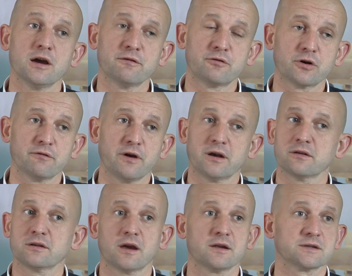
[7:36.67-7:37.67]
for ovarian
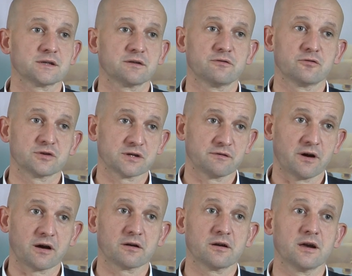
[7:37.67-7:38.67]
cancer, for
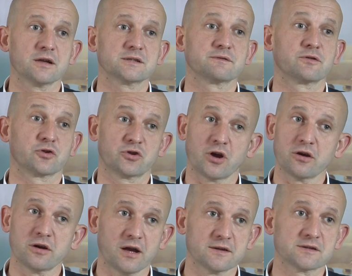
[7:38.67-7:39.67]
cervical cancer, for tongue
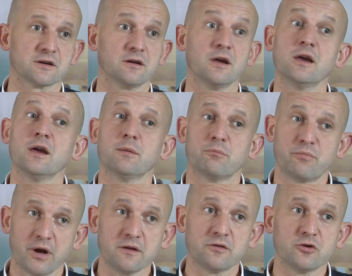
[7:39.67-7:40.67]
cancer,
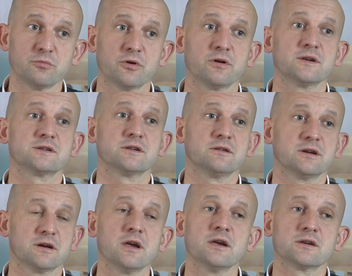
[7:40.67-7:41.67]
brain tumor is in there.